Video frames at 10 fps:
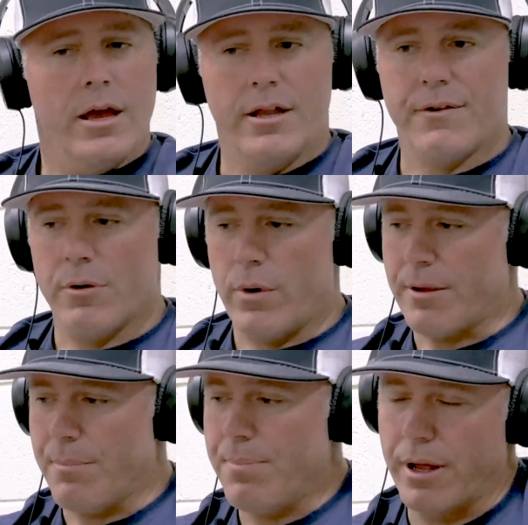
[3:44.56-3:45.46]
You definitely want
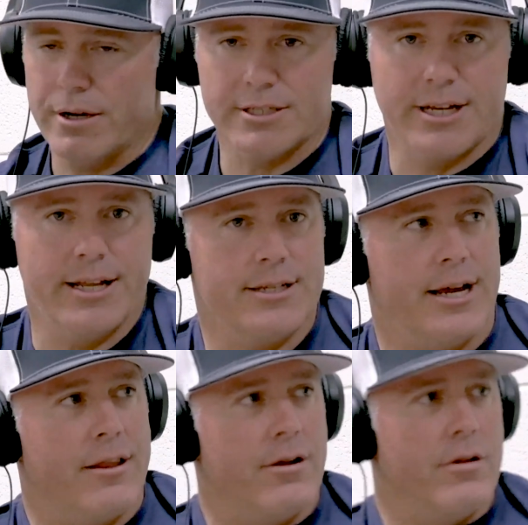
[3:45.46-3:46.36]
the players to get
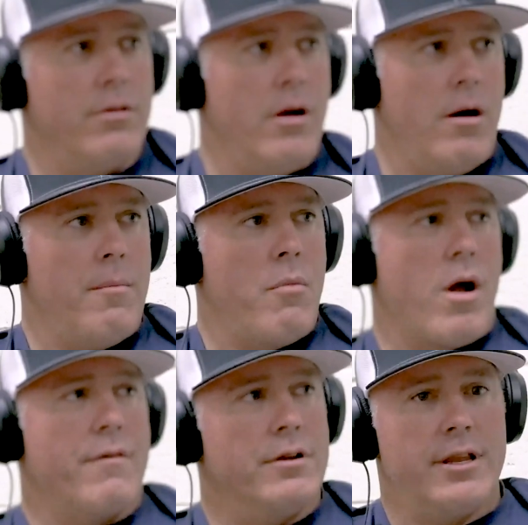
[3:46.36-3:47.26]
together more
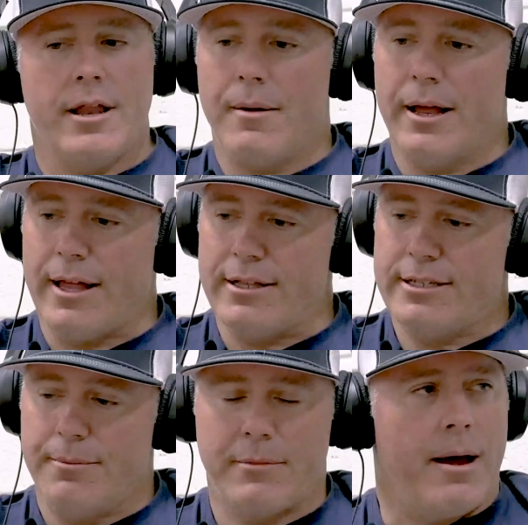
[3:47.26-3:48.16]
often. Then you get that
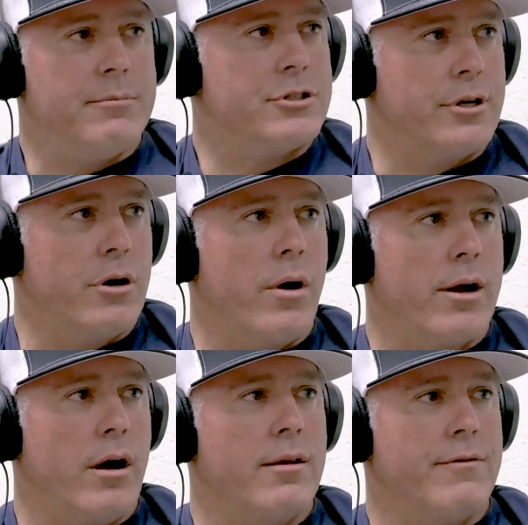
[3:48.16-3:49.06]
team chemistry
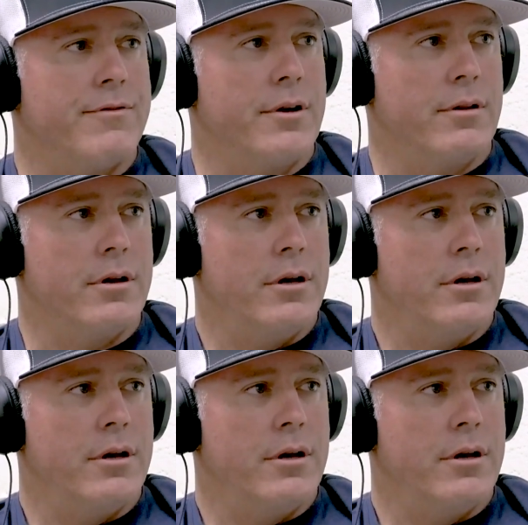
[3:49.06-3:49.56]
going on the field.